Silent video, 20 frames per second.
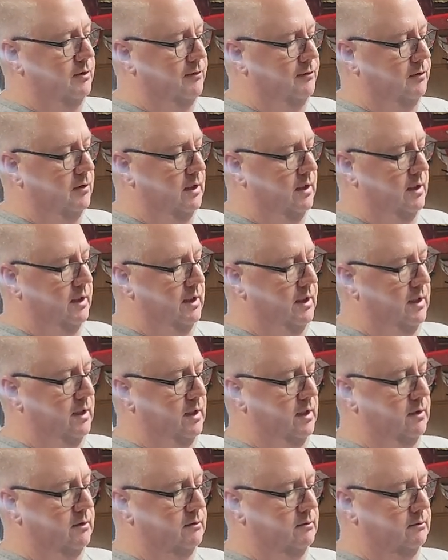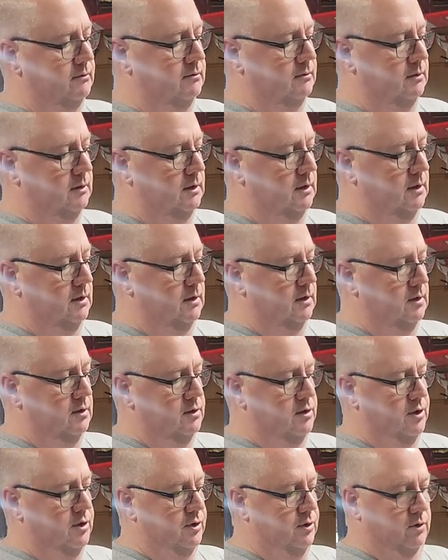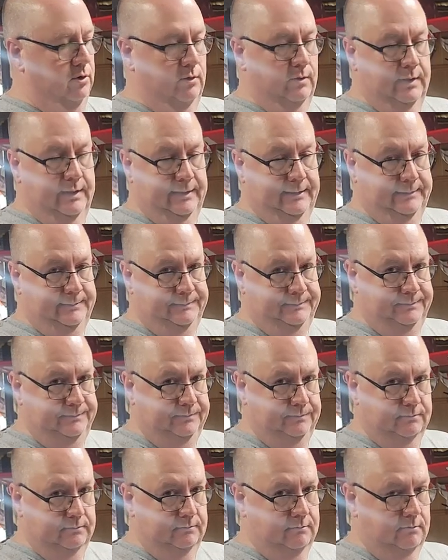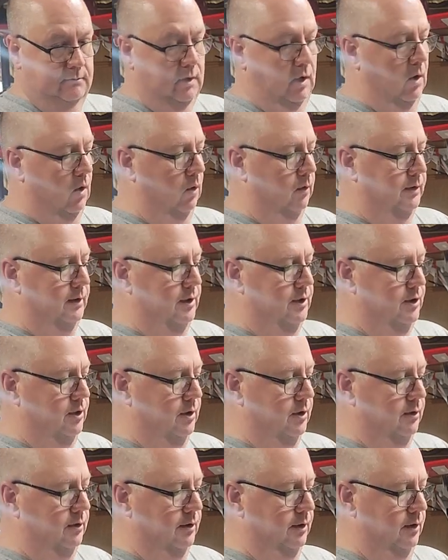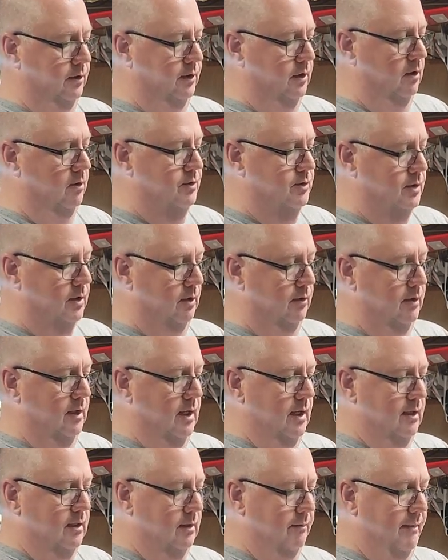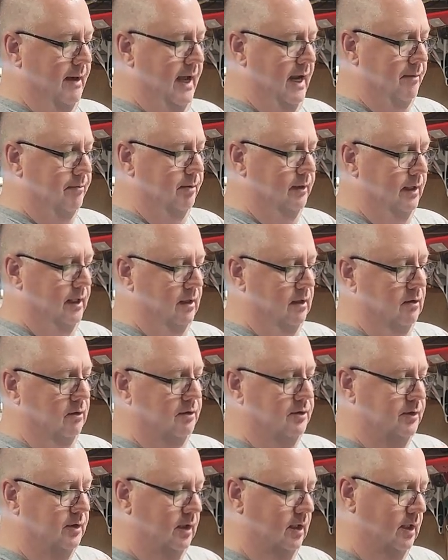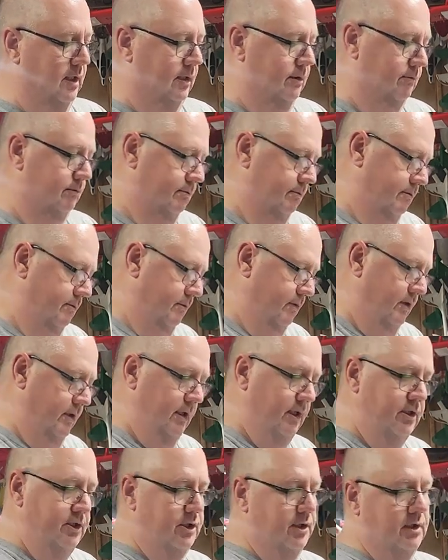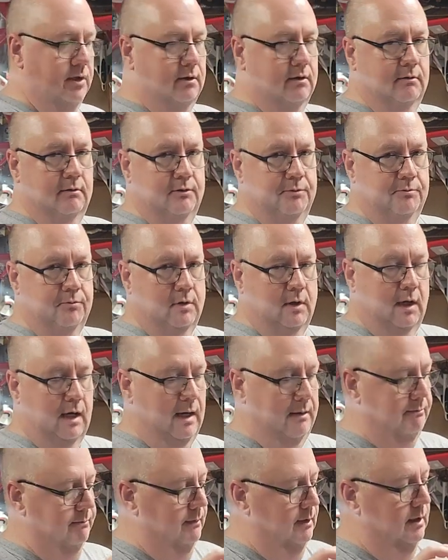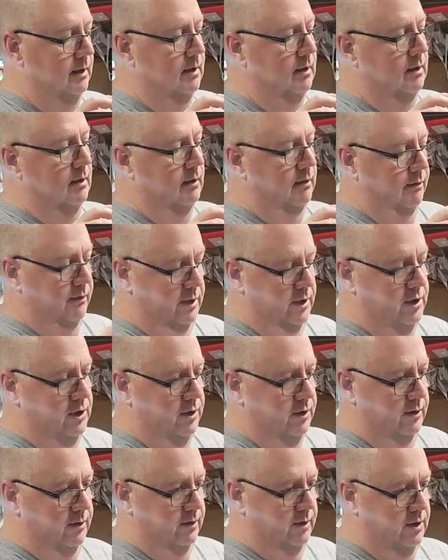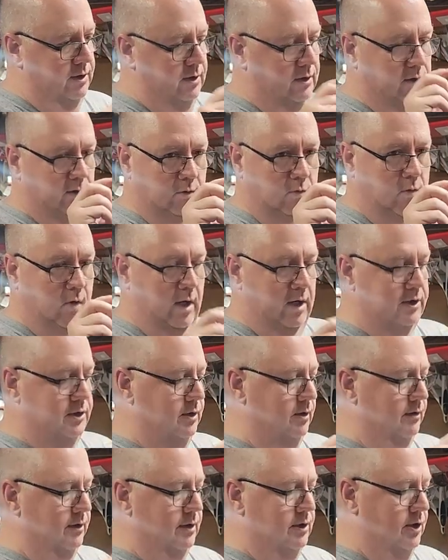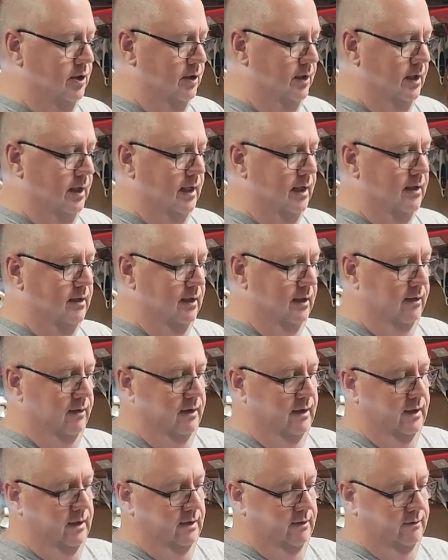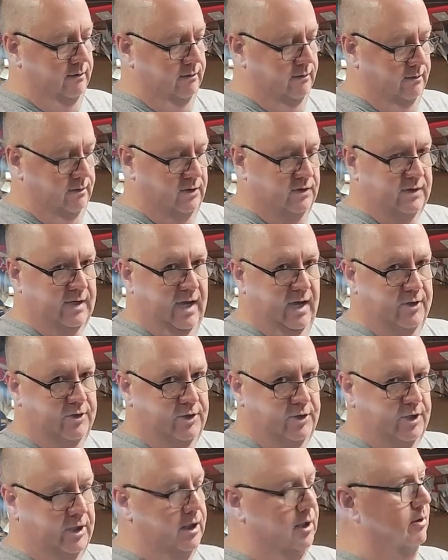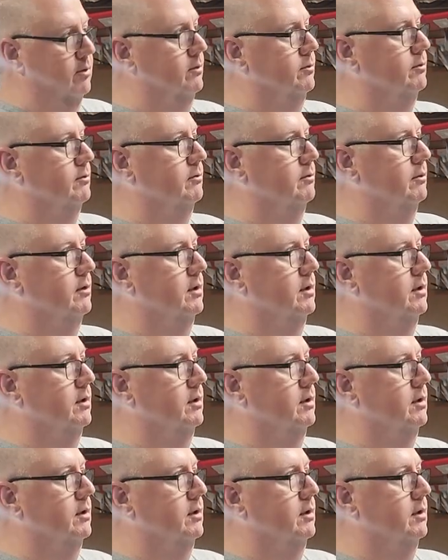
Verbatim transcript: the front here to um, hold in your, your nose cone. The back plate goes on, then your prop, then your, then your little washer, then your nut, and then this outer cone